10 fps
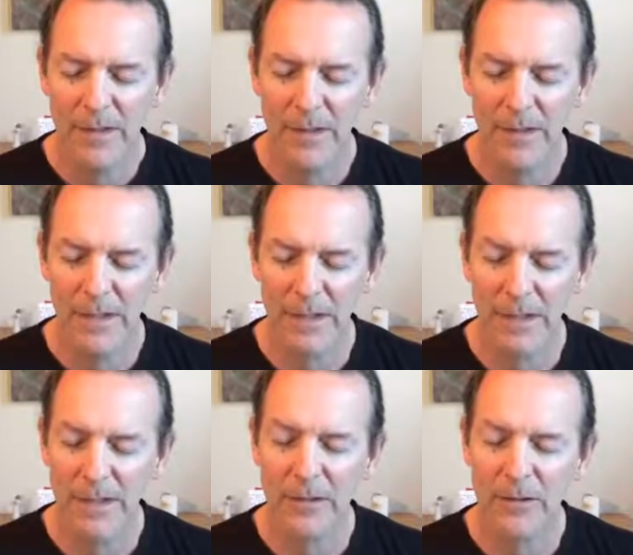And then
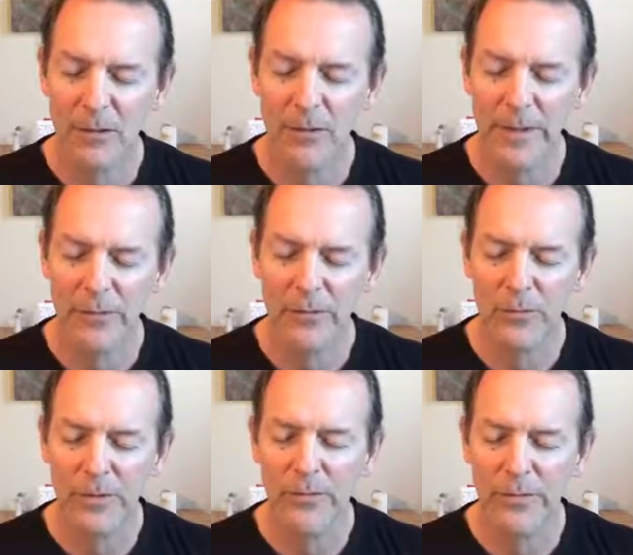let it go by
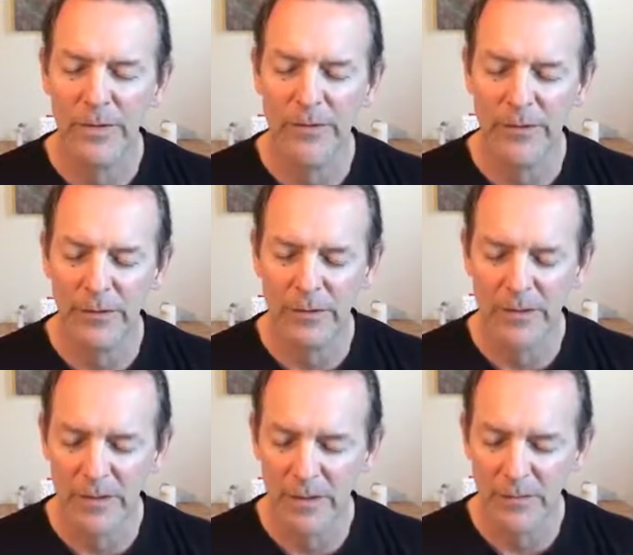truly forgiving
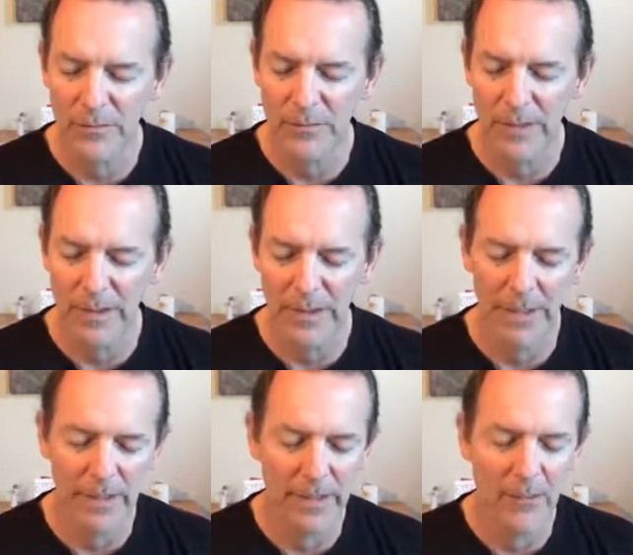yourself
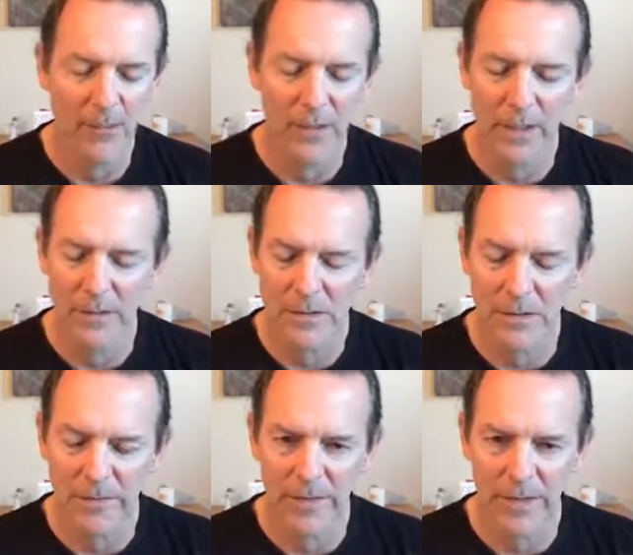and anyone else
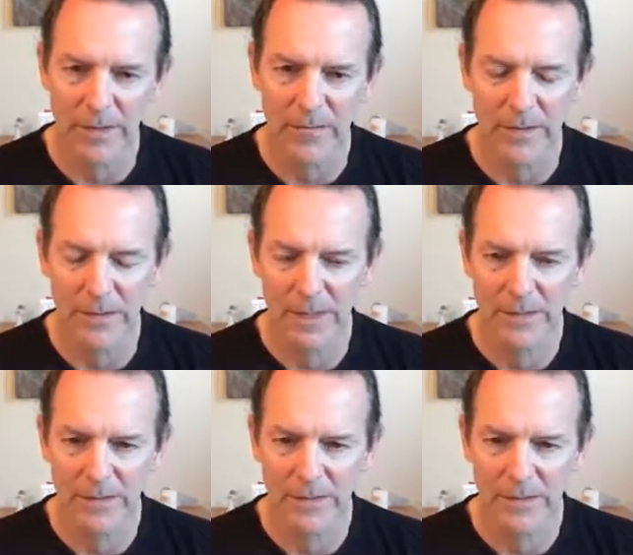involved in that